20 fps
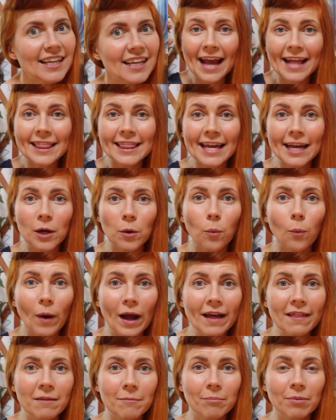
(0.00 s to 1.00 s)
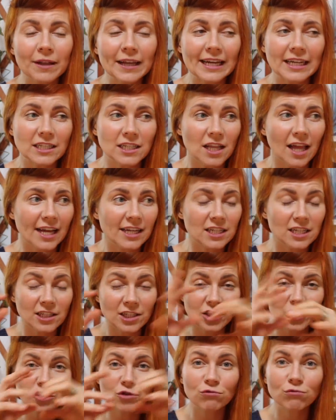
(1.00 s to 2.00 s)
I think where the bleach like
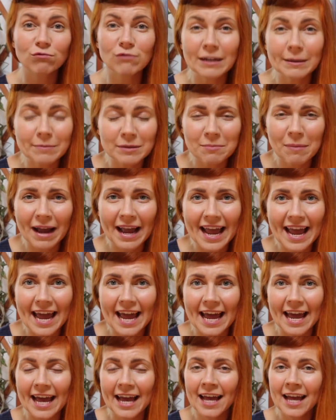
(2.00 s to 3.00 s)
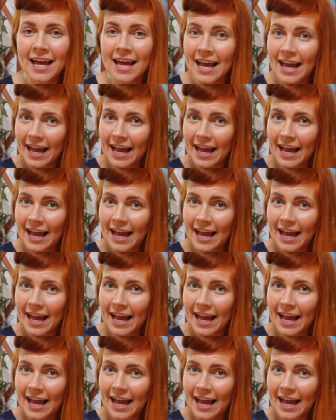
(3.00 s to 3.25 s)
just stripped my hair,